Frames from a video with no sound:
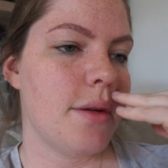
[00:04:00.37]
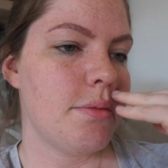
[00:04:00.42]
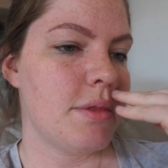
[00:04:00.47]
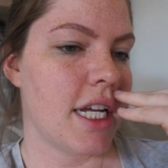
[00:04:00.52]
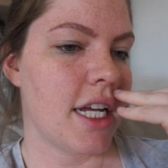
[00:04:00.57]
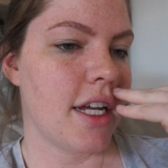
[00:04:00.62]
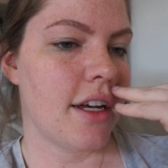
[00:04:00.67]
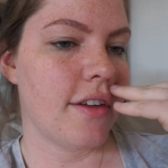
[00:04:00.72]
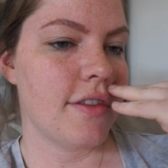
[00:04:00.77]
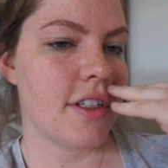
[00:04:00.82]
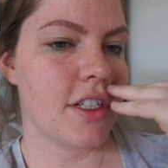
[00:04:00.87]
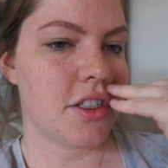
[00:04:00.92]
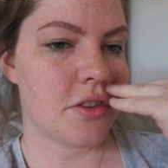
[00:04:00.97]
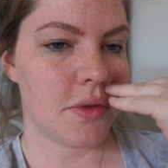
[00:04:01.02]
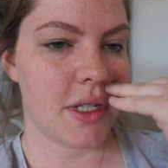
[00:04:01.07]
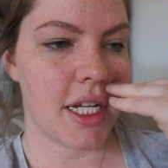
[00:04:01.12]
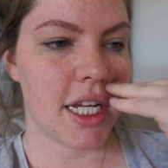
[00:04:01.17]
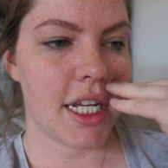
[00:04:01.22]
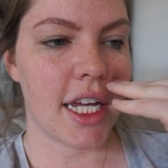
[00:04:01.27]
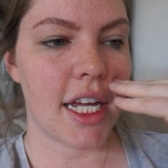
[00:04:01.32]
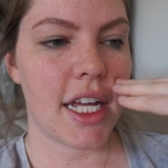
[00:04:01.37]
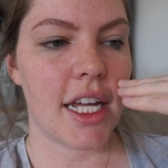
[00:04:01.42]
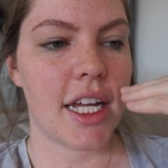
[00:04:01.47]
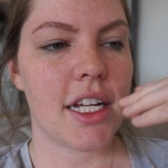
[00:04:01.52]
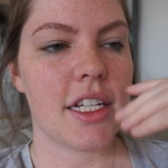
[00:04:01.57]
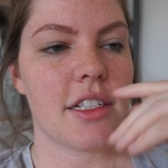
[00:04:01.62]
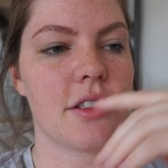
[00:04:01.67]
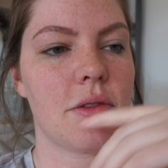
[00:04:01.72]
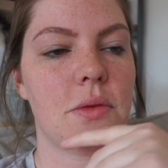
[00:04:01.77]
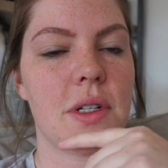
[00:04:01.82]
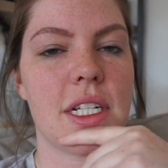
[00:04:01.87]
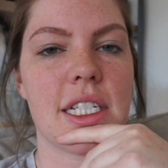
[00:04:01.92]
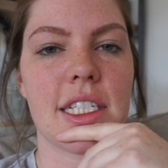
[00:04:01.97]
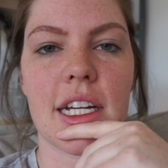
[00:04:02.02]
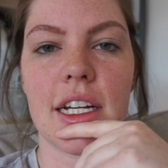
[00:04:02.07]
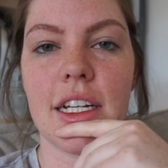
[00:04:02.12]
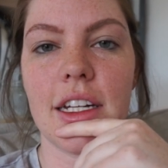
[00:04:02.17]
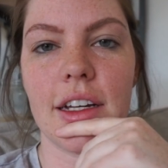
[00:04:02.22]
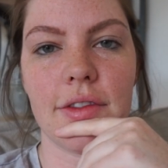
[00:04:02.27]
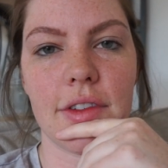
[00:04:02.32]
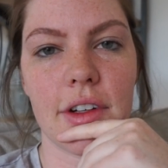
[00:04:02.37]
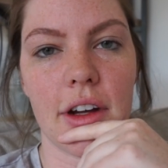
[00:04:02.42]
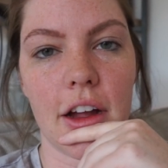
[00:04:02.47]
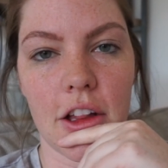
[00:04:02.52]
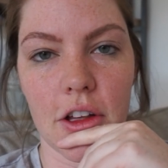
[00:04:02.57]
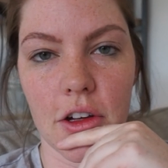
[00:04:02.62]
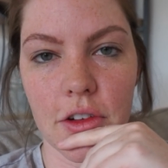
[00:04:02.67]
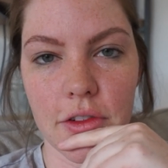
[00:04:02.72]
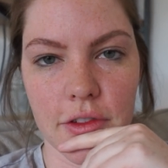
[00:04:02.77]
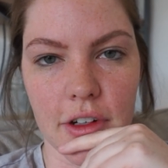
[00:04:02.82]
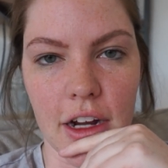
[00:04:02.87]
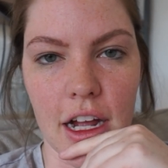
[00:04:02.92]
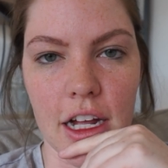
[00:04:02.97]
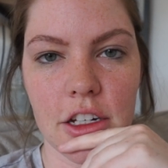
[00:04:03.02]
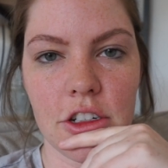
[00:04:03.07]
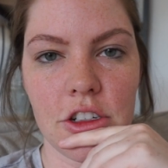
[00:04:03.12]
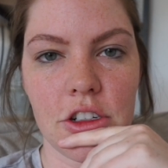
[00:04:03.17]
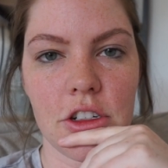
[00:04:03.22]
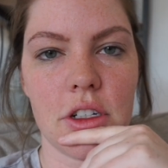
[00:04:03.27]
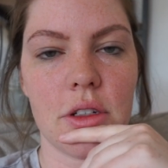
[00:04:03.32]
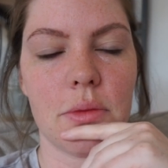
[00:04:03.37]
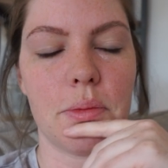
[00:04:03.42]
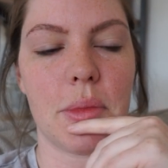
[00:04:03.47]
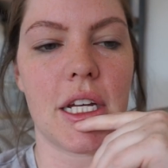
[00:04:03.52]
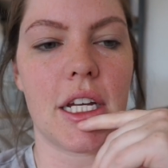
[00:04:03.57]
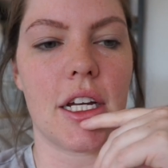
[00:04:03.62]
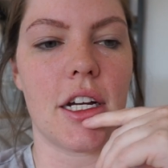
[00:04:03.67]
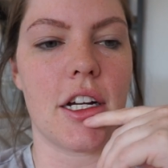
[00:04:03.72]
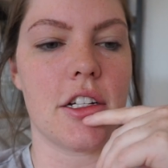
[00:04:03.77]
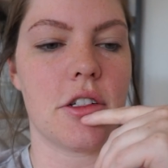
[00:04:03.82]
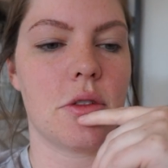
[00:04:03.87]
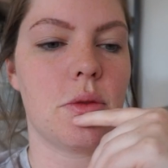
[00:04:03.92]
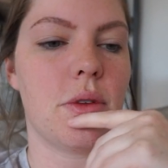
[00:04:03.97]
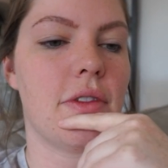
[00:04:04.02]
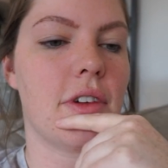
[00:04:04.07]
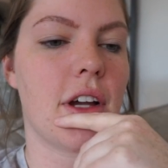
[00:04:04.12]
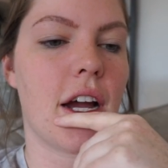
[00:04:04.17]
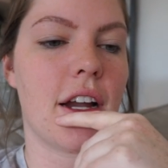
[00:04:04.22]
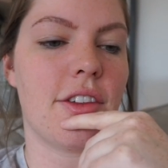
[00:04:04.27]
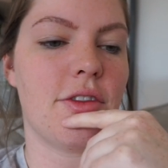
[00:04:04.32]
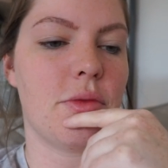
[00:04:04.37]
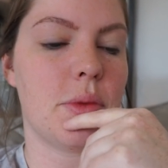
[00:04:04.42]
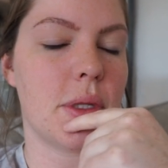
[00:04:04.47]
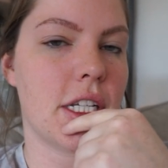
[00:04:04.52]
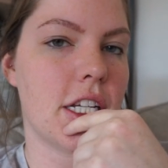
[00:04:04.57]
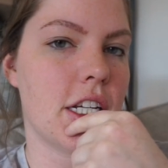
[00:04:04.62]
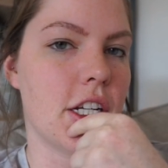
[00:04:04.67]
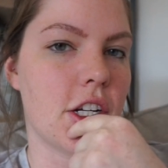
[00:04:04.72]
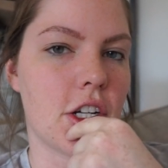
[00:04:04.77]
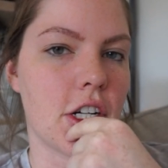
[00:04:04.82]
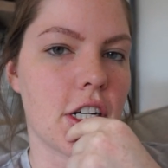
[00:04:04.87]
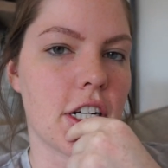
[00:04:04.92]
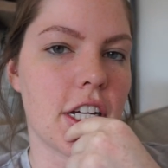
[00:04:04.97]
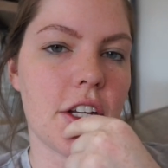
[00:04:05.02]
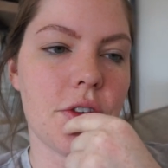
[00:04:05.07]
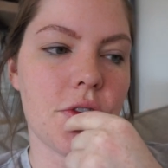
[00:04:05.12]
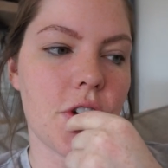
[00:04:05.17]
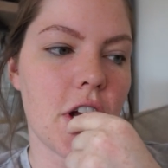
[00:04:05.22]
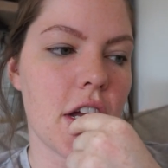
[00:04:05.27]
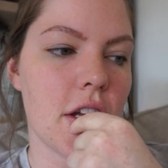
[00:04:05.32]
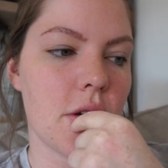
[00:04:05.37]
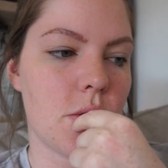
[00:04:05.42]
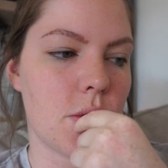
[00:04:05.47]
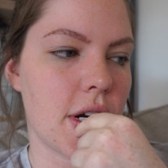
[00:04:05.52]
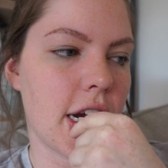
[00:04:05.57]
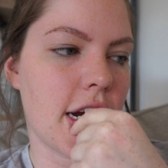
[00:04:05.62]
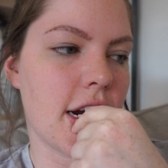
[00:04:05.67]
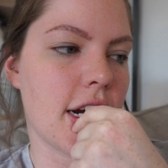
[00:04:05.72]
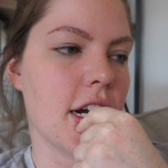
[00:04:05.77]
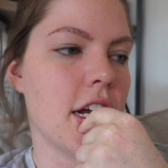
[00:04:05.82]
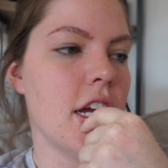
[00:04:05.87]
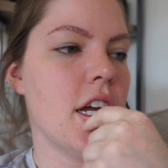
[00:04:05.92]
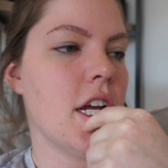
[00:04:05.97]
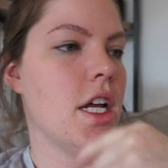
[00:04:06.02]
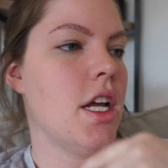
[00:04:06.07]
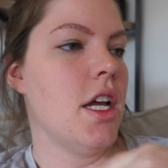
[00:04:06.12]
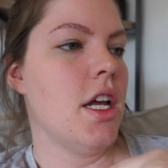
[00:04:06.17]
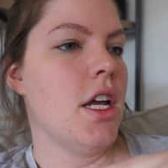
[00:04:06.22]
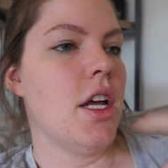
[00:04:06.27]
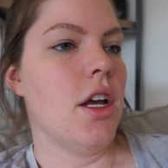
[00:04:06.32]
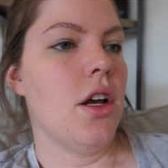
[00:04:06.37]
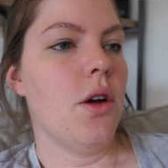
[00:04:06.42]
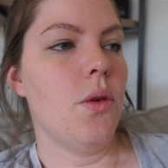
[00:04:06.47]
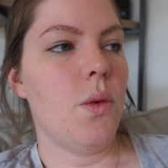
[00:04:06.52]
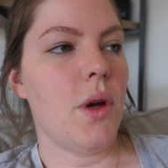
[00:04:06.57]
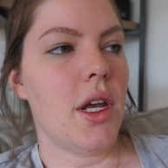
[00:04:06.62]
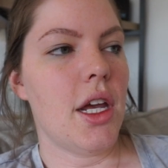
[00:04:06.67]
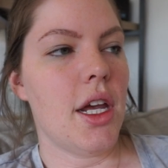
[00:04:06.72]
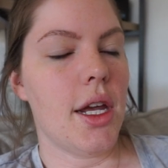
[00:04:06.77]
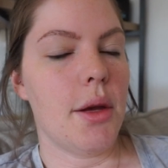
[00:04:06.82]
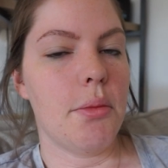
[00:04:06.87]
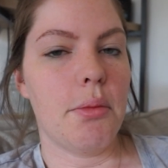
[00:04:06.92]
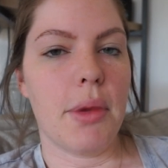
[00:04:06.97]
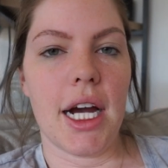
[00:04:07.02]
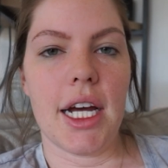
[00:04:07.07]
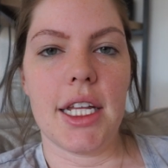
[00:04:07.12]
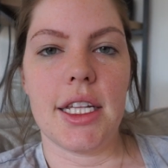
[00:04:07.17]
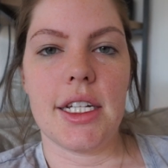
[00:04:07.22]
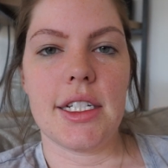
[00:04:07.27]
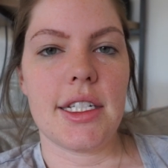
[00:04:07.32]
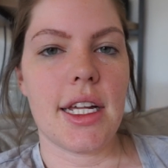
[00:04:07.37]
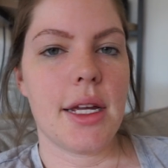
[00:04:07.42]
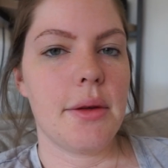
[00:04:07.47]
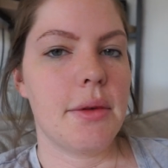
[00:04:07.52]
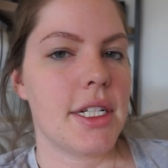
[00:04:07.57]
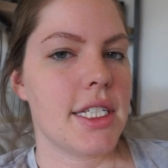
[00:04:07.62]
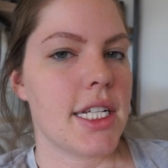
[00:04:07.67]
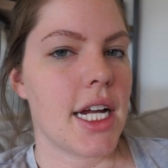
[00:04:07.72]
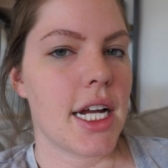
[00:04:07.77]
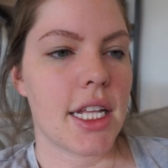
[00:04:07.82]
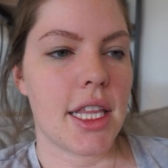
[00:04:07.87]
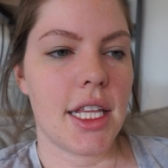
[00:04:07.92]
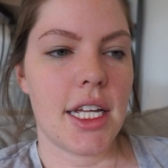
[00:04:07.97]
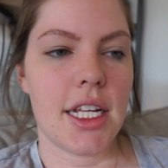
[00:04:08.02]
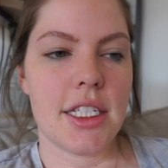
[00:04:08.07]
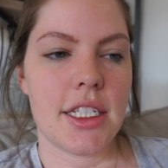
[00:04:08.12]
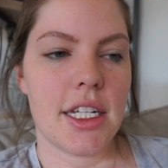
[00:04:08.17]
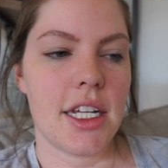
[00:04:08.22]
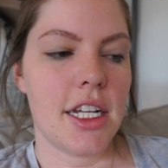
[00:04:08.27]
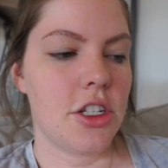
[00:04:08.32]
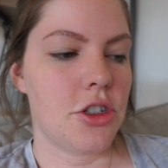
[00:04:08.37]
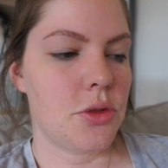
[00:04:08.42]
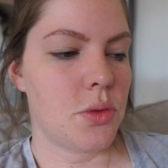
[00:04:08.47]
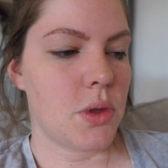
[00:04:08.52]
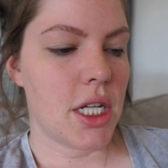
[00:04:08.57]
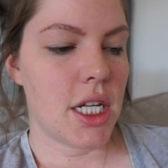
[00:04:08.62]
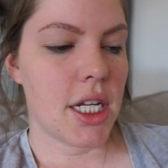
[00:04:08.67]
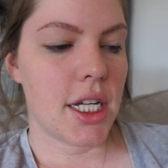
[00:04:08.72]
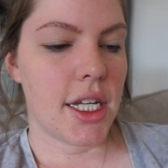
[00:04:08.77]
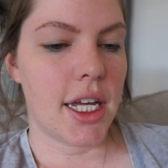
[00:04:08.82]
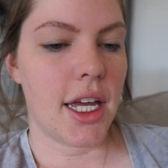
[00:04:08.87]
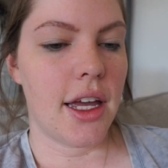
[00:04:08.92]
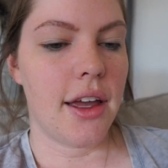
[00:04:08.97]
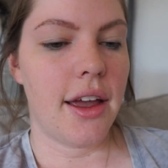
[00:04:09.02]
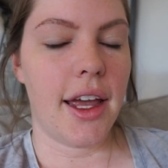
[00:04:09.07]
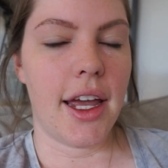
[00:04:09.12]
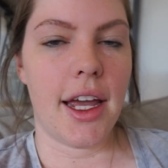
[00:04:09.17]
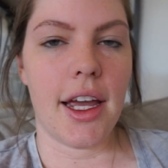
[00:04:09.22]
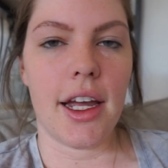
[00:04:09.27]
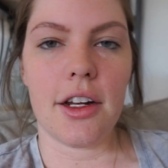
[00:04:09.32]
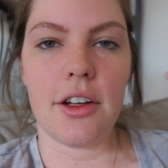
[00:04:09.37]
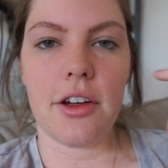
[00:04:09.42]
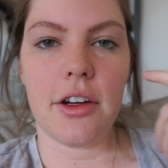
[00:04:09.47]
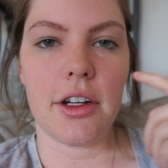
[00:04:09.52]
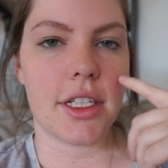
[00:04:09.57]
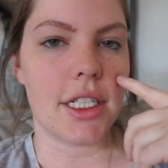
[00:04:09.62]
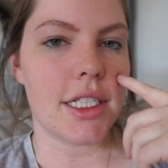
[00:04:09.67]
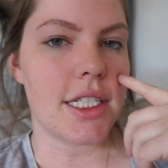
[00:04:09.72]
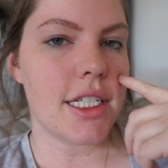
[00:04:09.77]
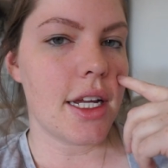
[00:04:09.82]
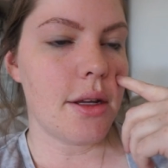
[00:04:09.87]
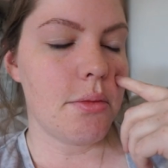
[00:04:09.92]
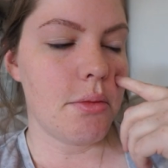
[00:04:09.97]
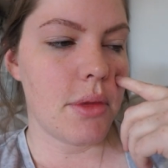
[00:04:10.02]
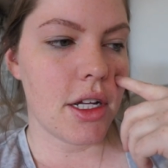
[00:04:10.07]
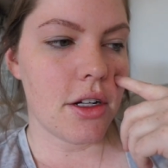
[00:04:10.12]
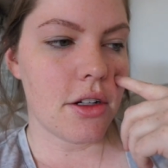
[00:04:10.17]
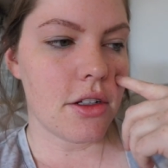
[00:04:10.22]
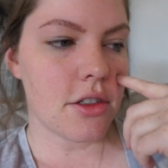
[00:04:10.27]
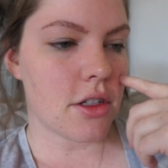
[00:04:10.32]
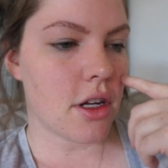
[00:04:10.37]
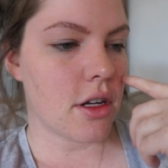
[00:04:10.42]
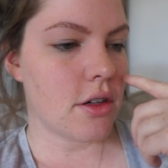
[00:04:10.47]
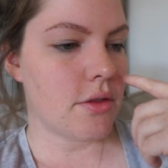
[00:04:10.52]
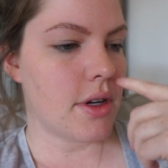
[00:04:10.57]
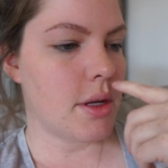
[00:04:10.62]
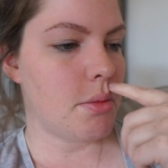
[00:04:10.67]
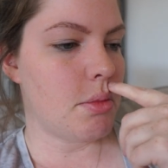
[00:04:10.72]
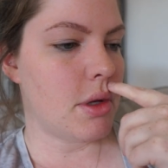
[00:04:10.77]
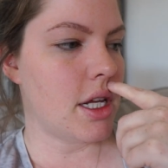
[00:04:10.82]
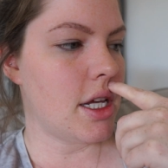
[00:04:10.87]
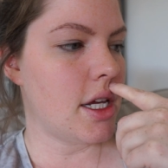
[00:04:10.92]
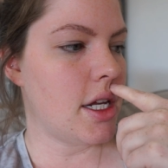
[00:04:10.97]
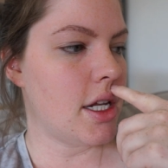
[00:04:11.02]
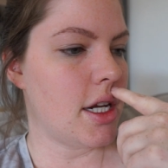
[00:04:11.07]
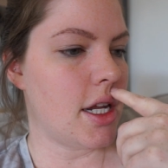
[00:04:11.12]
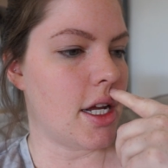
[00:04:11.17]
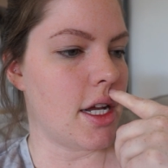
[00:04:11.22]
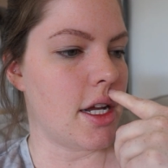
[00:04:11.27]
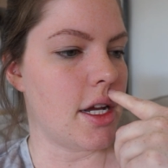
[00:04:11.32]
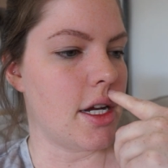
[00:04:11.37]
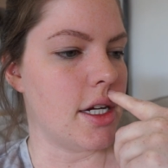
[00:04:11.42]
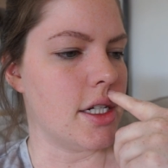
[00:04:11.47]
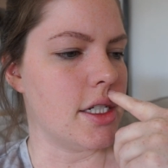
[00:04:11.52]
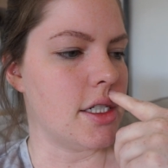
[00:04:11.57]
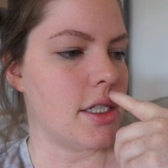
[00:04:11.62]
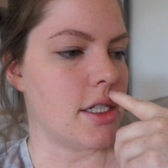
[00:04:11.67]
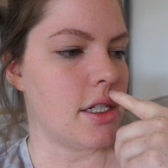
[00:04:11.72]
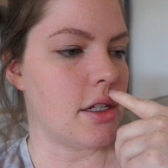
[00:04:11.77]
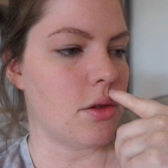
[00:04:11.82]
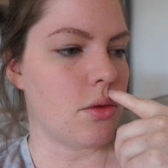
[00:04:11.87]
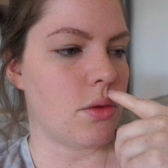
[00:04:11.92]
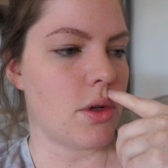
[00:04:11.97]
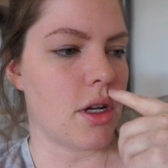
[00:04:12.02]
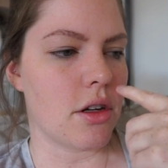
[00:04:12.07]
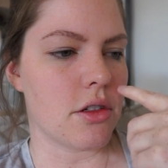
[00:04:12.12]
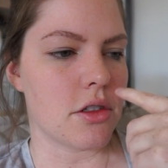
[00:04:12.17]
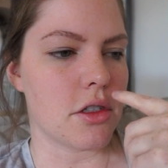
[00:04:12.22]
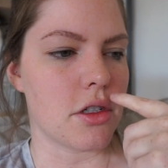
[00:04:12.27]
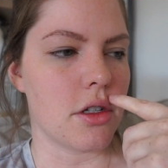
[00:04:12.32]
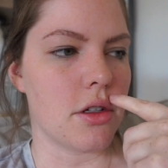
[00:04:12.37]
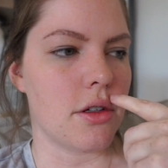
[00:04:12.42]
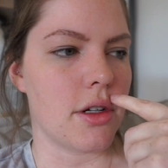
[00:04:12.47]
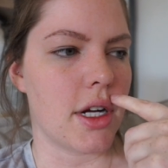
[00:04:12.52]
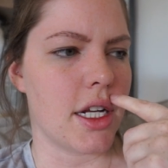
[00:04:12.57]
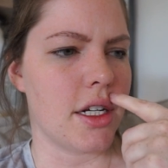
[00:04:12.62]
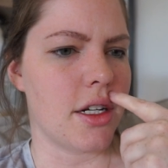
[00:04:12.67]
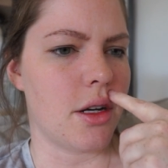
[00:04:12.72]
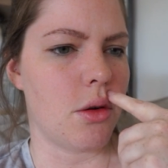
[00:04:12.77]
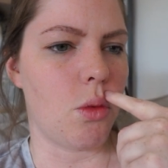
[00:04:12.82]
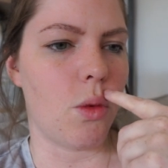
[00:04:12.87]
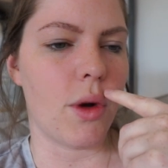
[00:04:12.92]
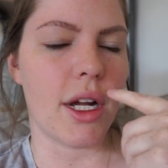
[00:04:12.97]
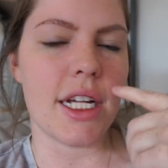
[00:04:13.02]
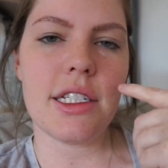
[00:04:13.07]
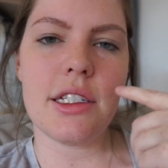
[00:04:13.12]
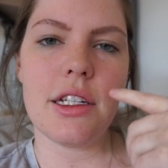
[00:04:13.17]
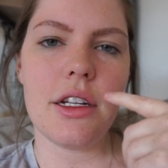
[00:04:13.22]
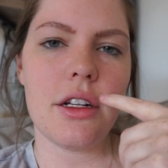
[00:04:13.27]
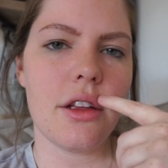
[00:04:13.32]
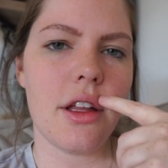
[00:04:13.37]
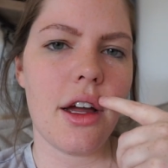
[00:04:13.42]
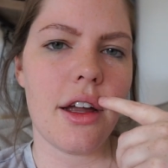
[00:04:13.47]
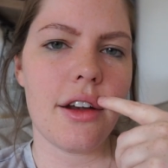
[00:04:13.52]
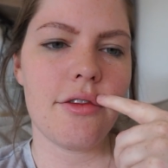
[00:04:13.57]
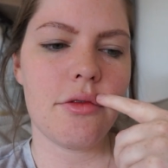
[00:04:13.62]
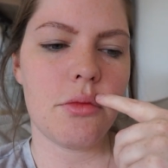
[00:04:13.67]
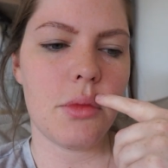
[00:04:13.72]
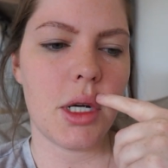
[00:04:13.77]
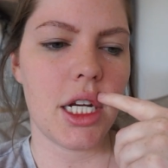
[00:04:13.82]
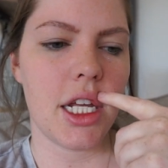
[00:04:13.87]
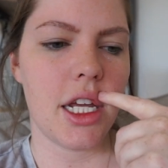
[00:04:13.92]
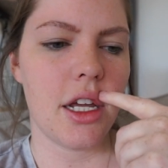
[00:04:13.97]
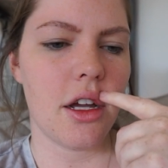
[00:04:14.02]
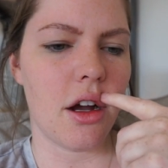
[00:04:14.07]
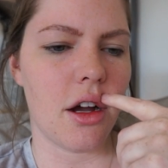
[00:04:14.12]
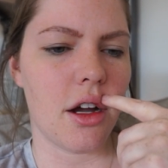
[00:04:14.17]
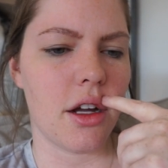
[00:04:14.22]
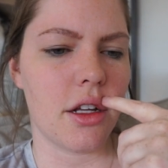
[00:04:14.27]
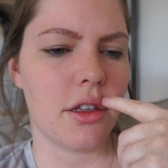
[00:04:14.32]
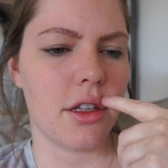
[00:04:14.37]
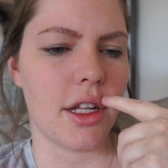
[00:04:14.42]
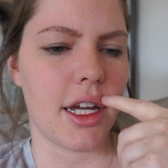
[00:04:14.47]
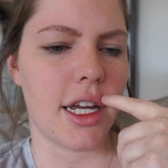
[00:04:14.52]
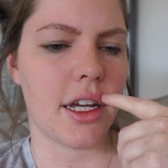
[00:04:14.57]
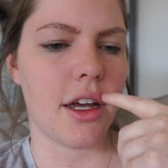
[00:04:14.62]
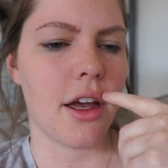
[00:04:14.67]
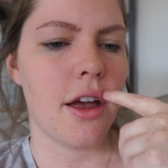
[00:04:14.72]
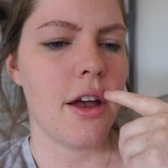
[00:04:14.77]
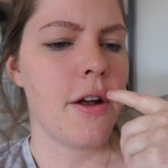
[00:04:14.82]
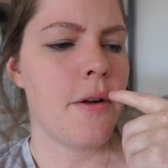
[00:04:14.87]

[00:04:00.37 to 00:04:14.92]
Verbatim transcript: update of this week is we signed up for HelloFresh because we've kind of been in a cooking rut where we buy the same exact things each week and cook the same meals on repeat and we also end up wasting a lot of money on like